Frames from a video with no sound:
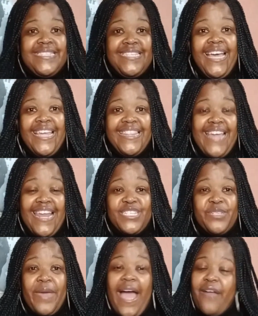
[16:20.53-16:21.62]
But
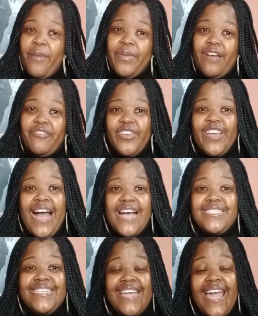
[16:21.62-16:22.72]
that is where I wrap it up
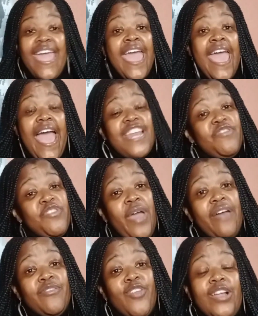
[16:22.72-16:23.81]
for you guys today.
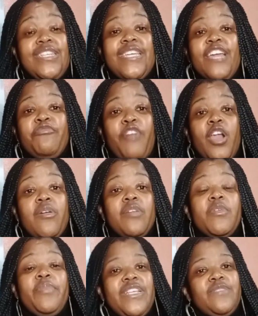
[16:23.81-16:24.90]
And if you have not yet
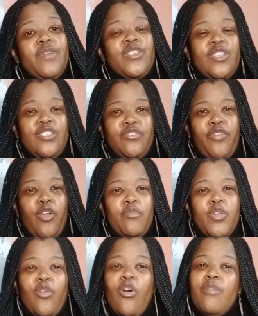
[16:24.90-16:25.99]
followed me, please make sure
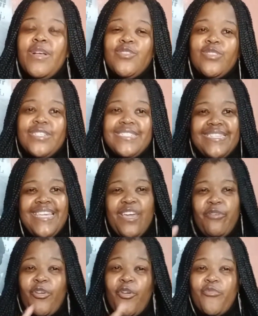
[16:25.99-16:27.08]
that you follow me on all my
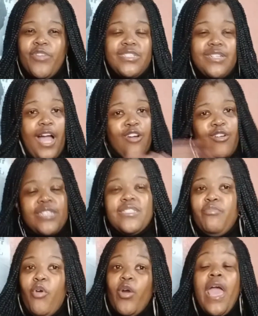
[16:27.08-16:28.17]
socials, Dk1original
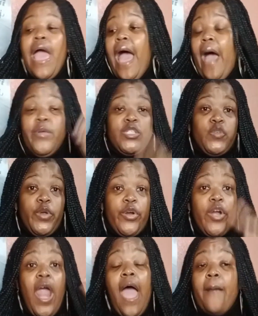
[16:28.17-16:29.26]
across the board. I'm
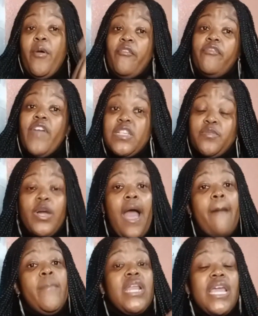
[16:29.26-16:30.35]
on Twitter, I'm on
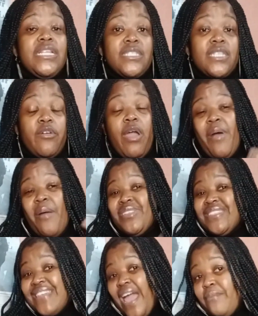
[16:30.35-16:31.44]
Facebook, I'm on
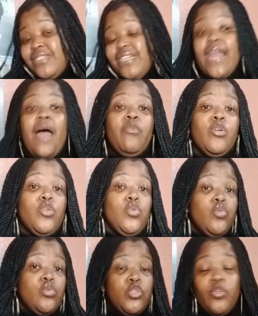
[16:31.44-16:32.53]
Instagram, I'm on Snapchat,
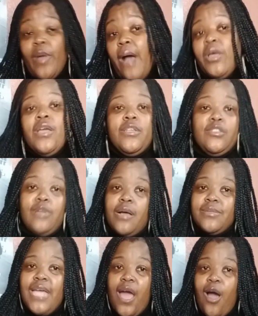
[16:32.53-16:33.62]
I'm on YouTube,
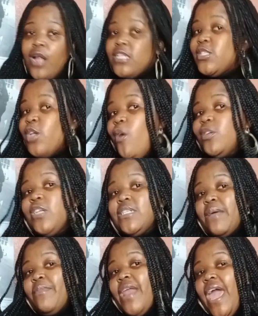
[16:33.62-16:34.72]
you know what I'm saying? All the
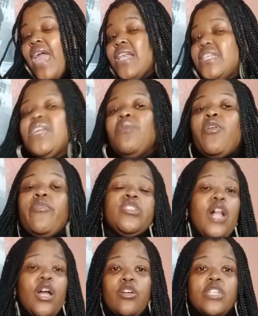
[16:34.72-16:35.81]
socials, I'm there.
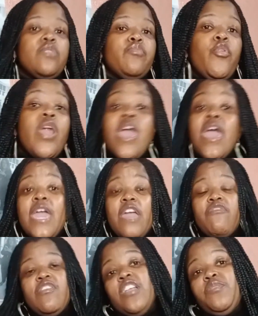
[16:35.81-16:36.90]
Dk1original across the
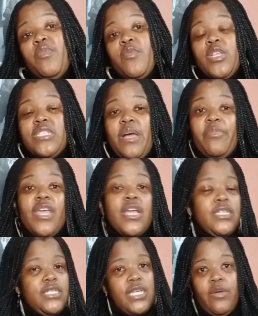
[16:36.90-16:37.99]
board. If you search me on
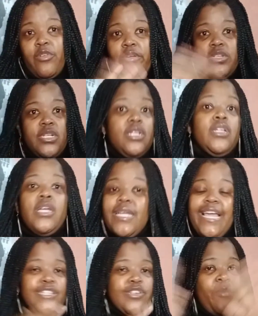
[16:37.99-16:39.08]
something,
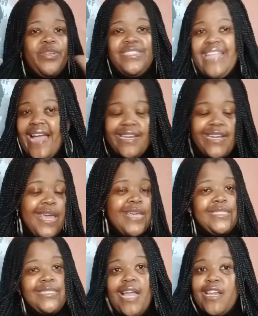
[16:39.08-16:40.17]
Dk1original, it's gonna be
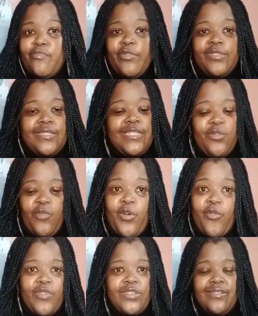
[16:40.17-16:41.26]
standard
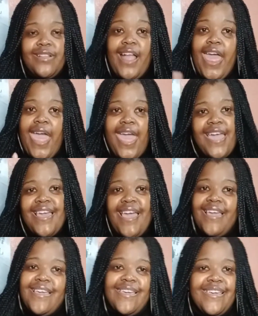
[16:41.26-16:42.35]
procedure, one original.
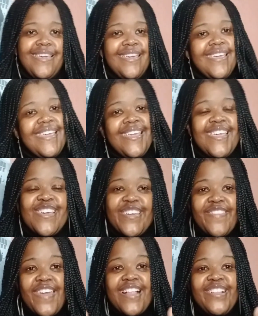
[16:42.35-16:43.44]

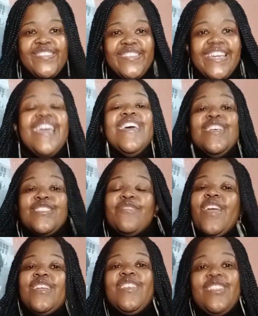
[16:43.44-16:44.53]
You feel me?
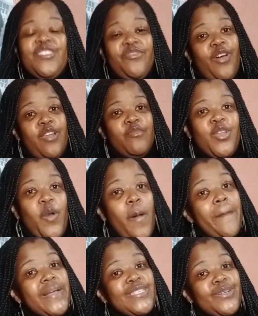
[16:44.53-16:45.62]
So make sure that you follow
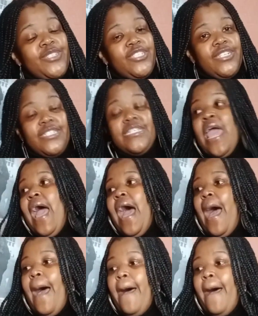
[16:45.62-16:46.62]
me on all my socials.